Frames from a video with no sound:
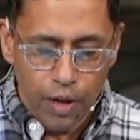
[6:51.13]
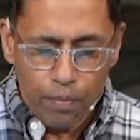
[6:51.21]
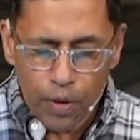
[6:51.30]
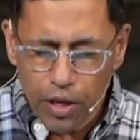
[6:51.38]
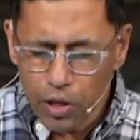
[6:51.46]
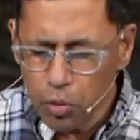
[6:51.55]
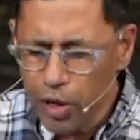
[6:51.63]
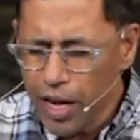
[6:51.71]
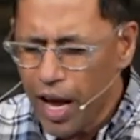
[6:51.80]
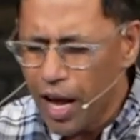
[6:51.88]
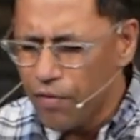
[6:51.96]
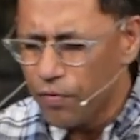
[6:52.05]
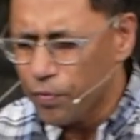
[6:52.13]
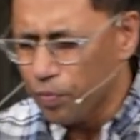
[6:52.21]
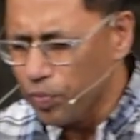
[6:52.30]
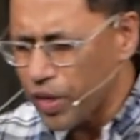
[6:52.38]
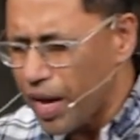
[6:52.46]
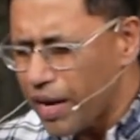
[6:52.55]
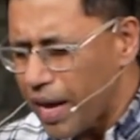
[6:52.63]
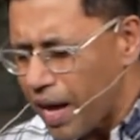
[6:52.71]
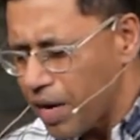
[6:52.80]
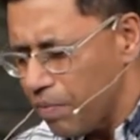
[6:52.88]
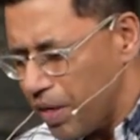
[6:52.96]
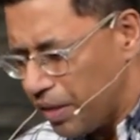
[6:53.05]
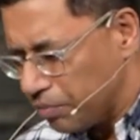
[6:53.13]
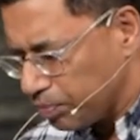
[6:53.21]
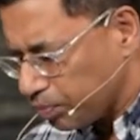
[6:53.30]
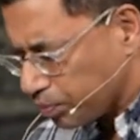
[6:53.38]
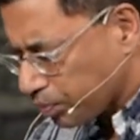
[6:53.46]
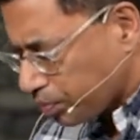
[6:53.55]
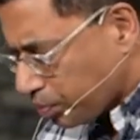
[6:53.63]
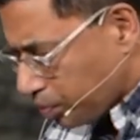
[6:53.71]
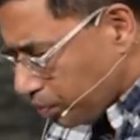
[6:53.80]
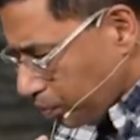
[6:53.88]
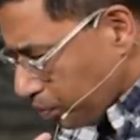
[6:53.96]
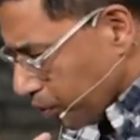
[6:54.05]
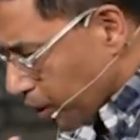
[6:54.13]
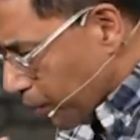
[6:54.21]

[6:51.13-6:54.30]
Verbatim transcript: Because we have an enemy. The